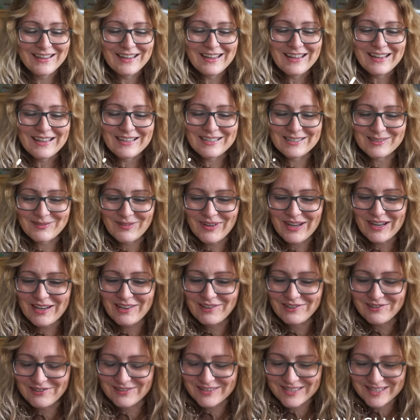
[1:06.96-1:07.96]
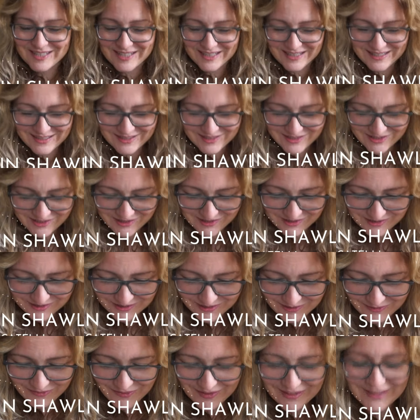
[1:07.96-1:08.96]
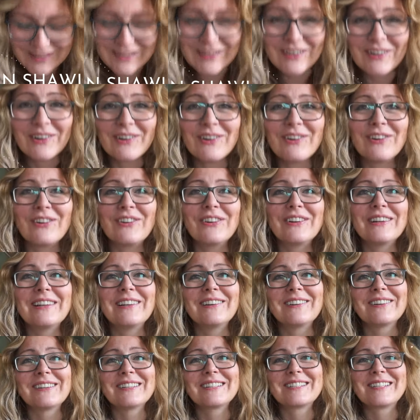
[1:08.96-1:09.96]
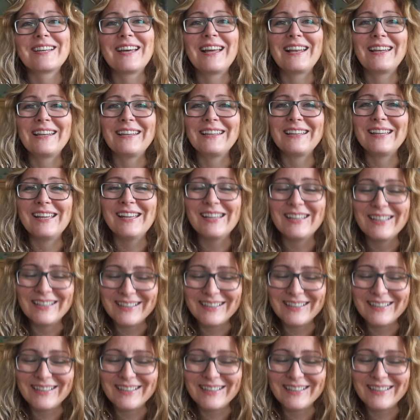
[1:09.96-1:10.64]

is, is my Lone Skein Shawl by Joji Locatelli.